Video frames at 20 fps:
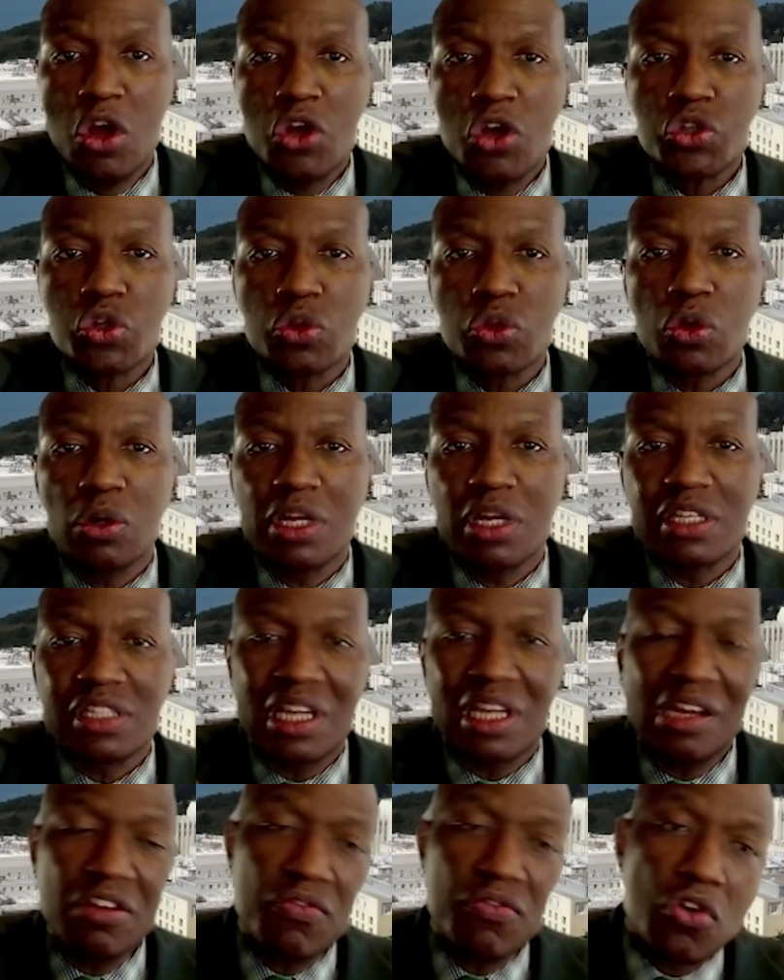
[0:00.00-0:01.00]
So it's
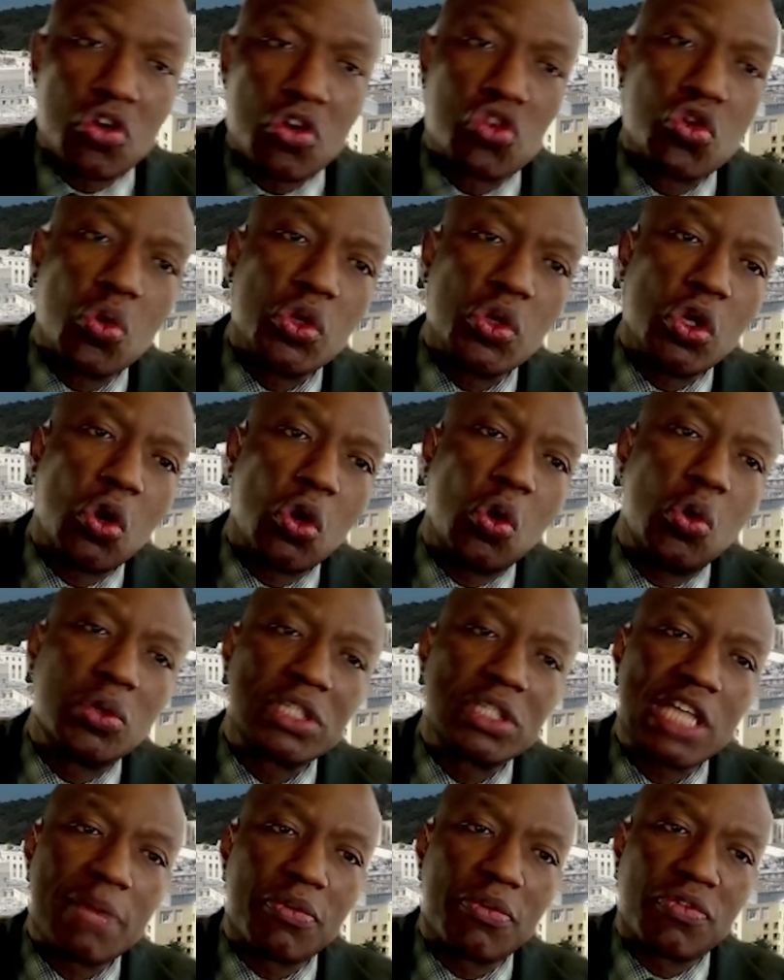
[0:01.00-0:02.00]
kind of a grow your own
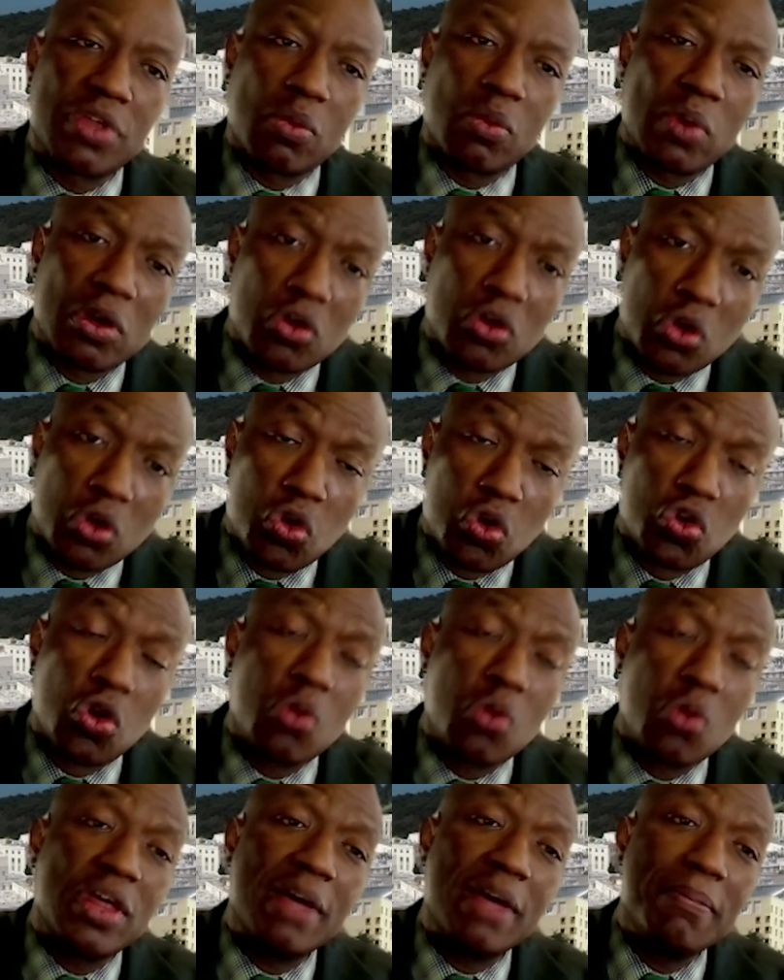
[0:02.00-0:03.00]
type of thing. We're going to
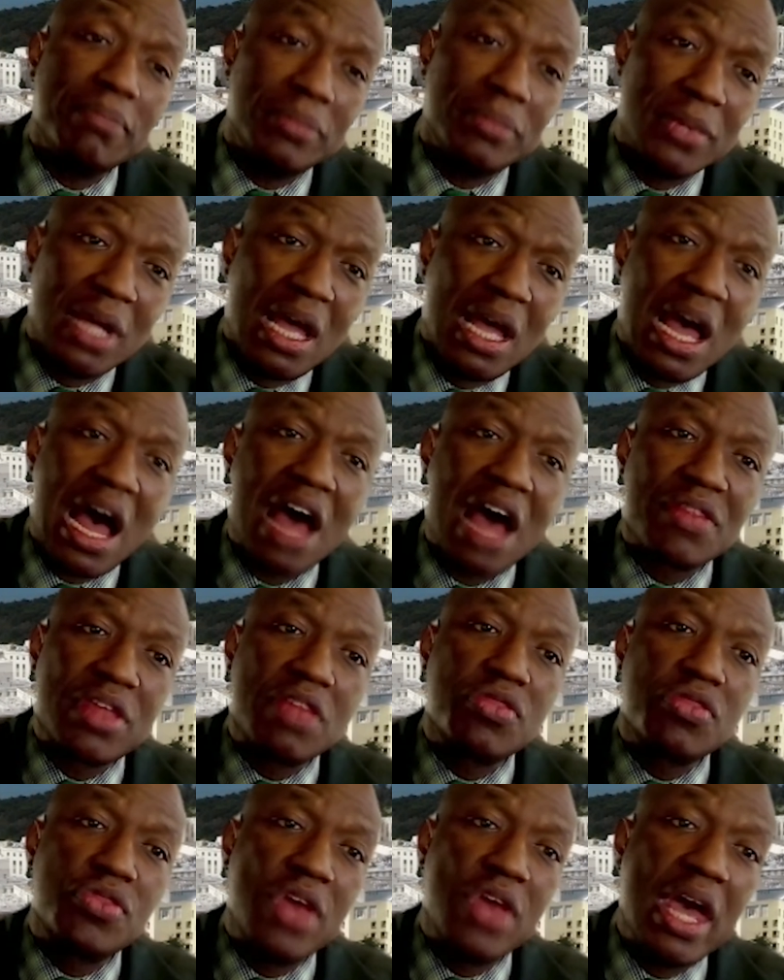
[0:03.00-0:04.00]
grow them, and
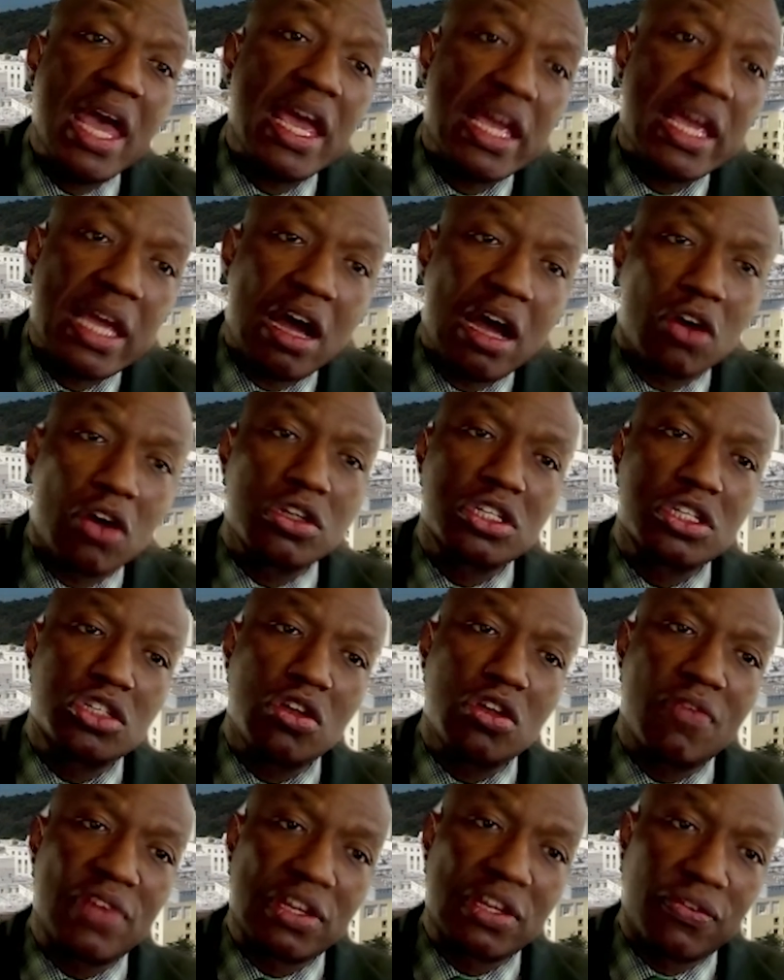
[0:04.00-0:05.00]
then they are going to
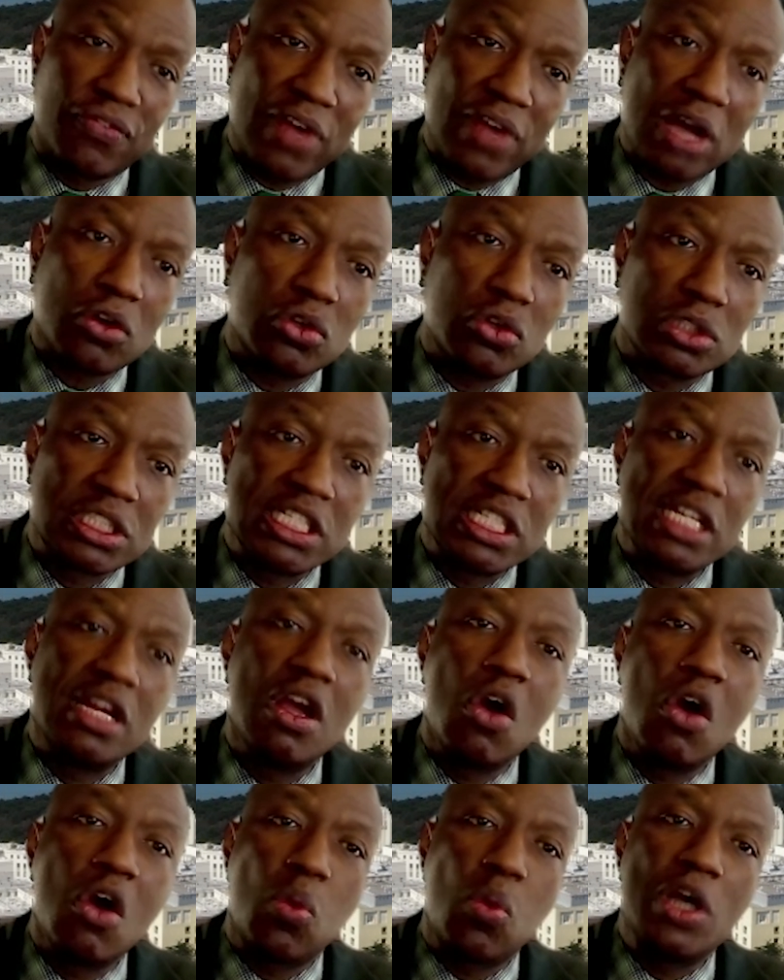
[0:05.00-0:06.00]
serve as
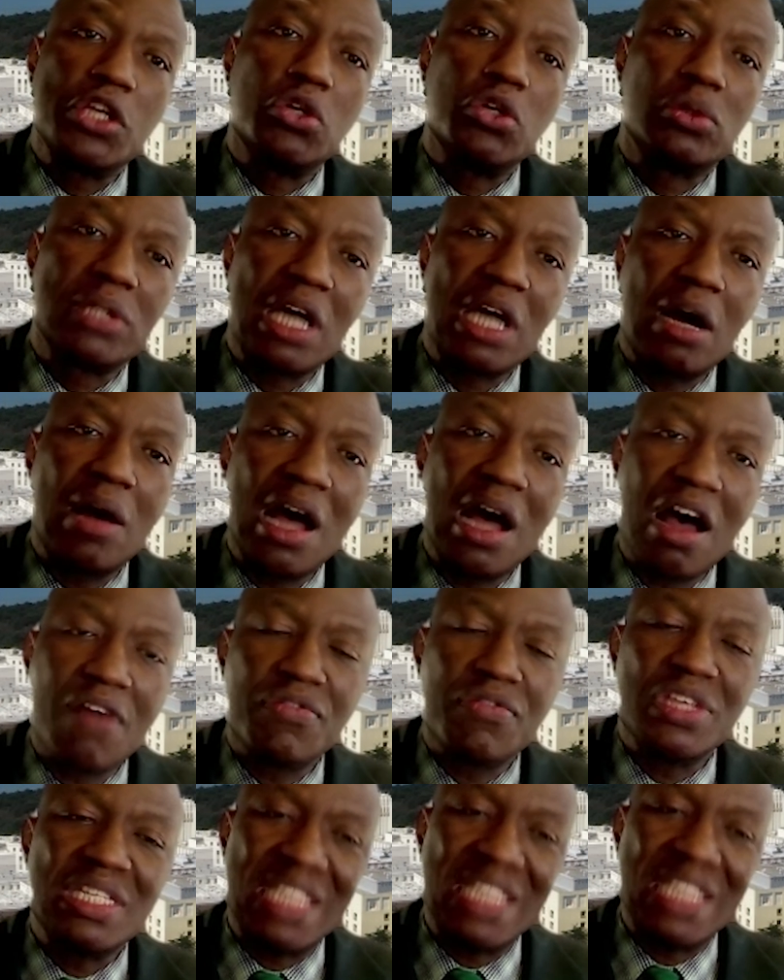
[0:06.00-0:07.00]
faculty where you'll now
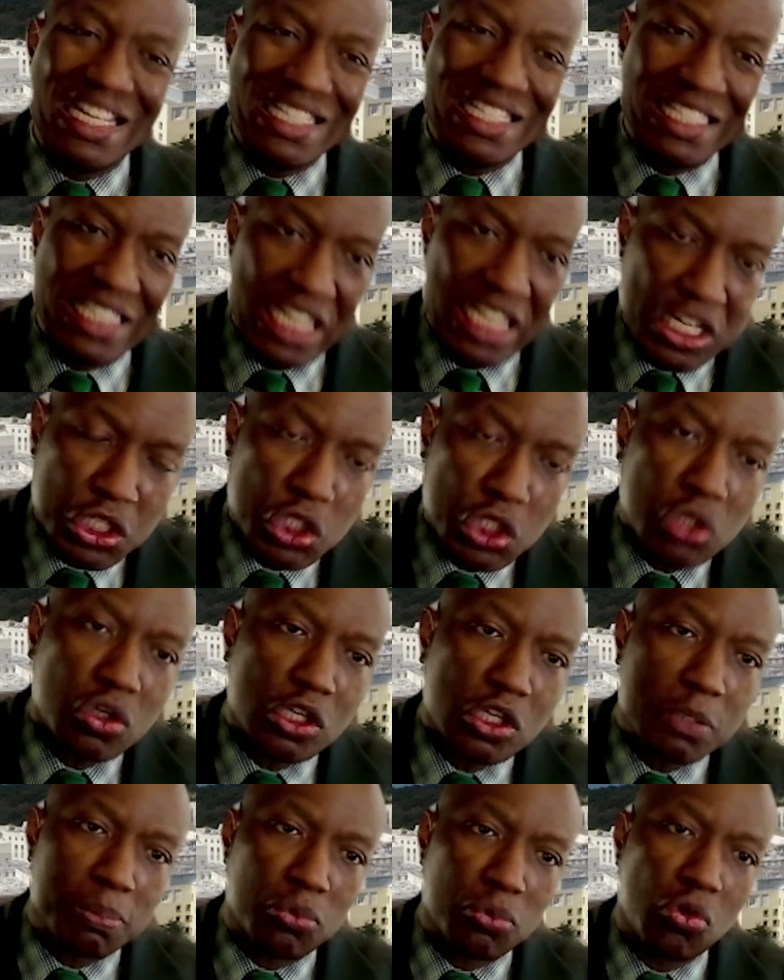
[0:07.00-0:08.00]
have this
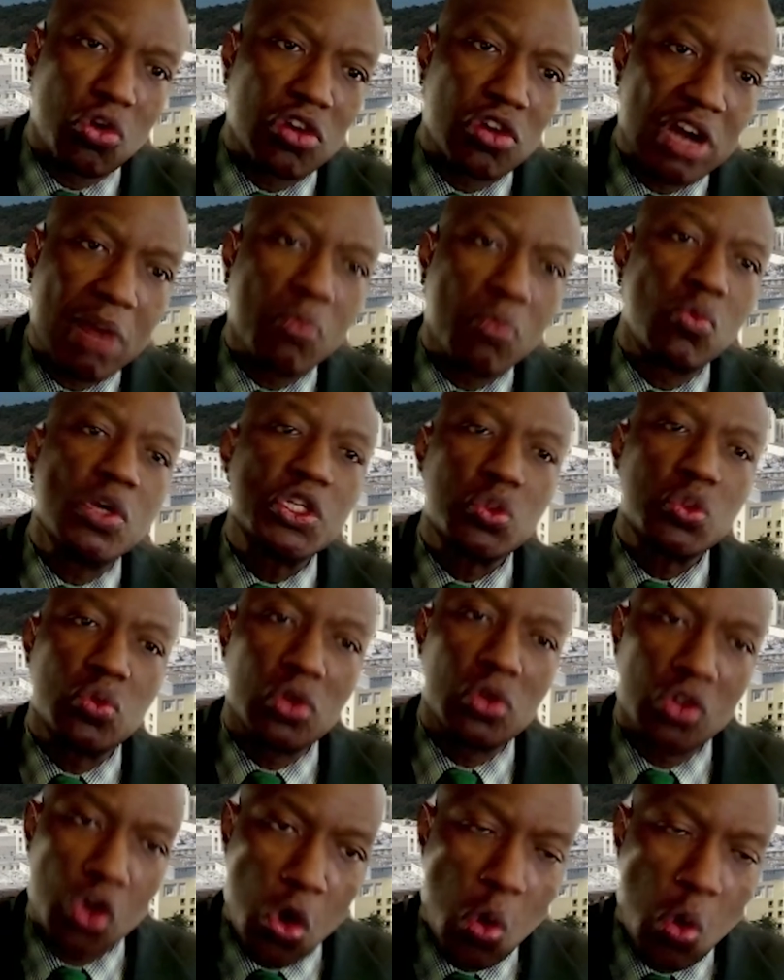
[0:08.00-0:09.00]
indigenous program, which
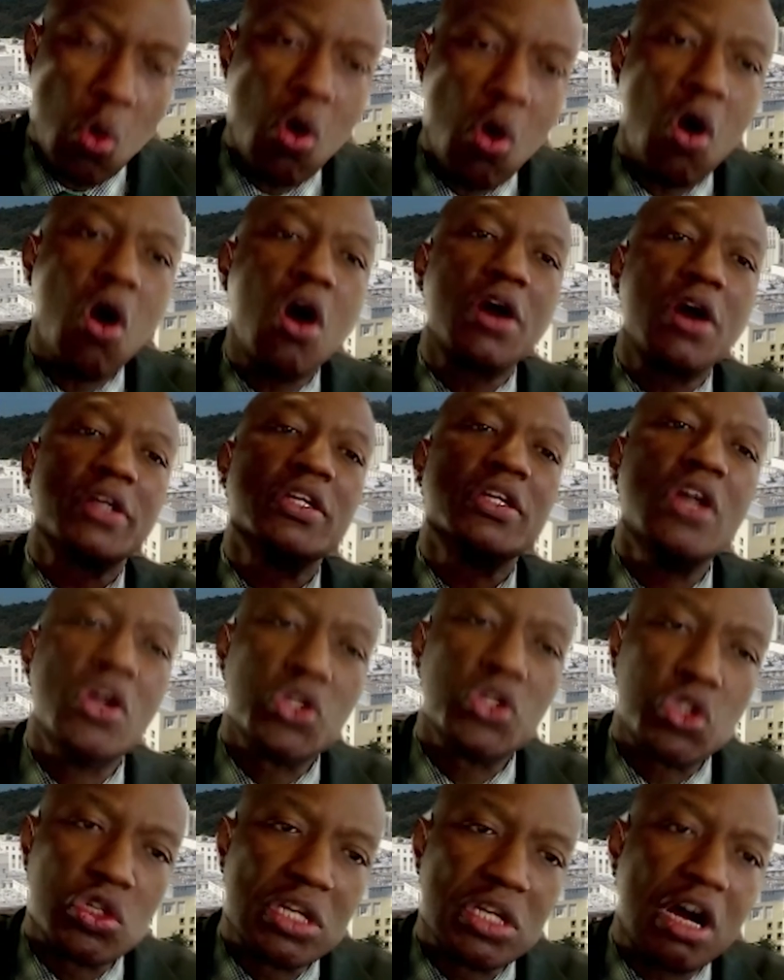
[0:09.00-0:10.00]
will go on
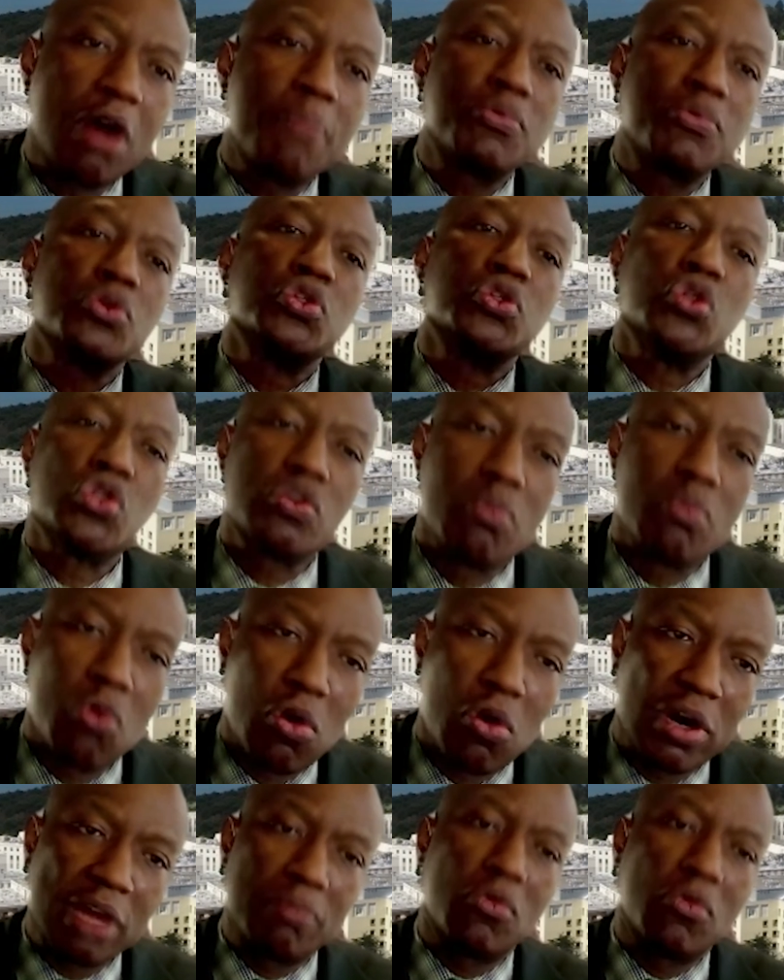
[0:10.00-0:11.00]
to now produce
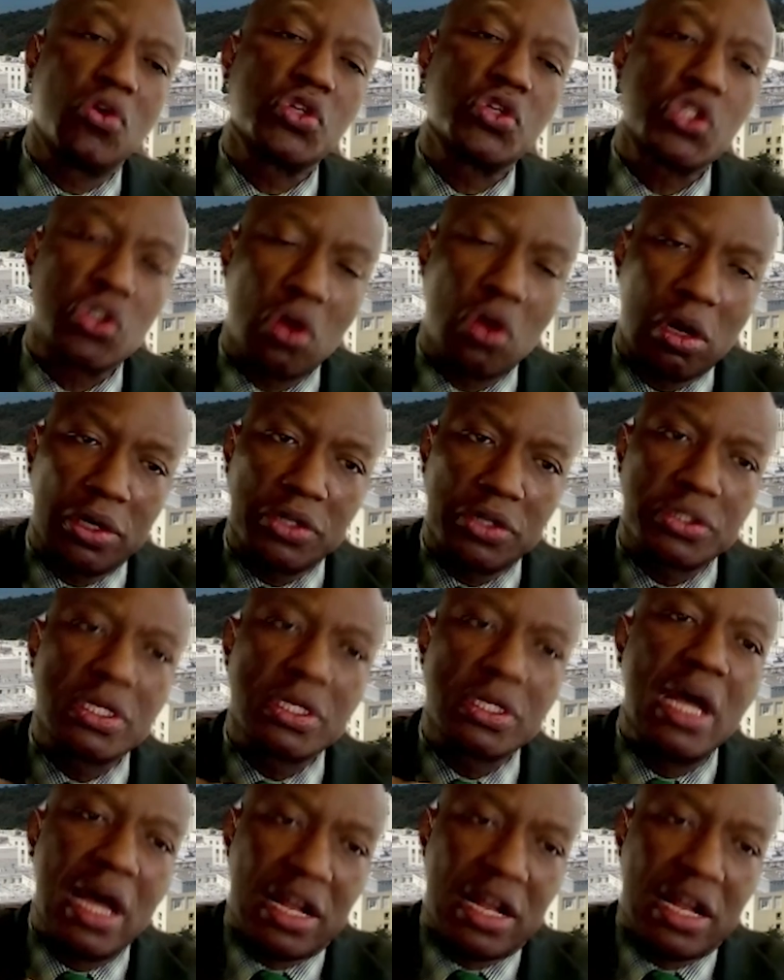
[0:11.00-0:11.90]
more and more scholars.